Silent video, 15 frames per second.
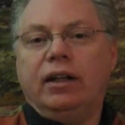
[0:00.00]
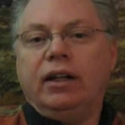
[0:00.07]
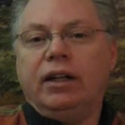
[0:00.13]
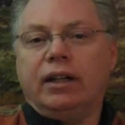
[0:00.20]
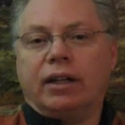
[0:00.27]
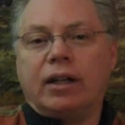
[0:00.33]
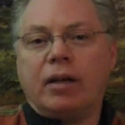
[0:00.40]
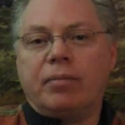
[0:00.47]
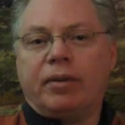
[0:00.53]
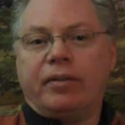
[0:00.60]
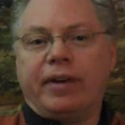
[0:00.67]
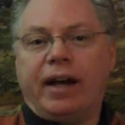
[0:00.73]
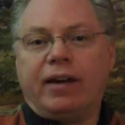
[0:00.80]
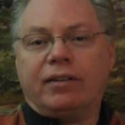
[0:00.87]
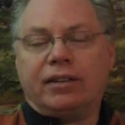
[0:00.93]
in a couple of
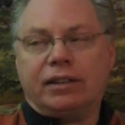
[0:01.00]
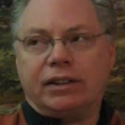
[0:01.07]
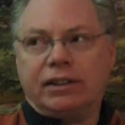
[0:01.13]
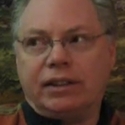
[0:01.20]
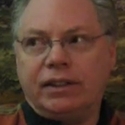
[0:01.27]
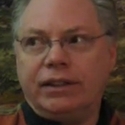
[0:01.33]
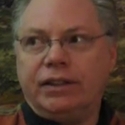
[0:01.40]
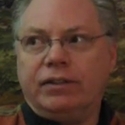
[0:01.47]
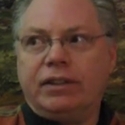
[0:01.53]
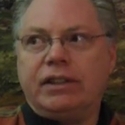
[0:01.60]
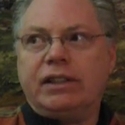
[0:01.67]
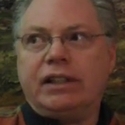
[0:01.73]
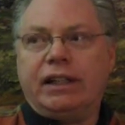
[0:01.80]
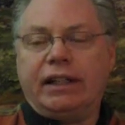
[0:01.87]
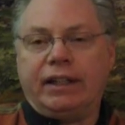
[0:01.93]
hours you would
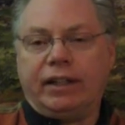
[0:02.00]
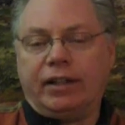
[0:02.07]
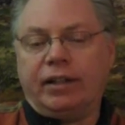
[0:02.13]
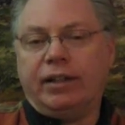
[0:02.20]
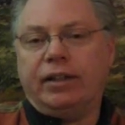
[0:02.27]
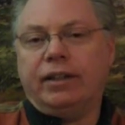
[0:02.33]
see the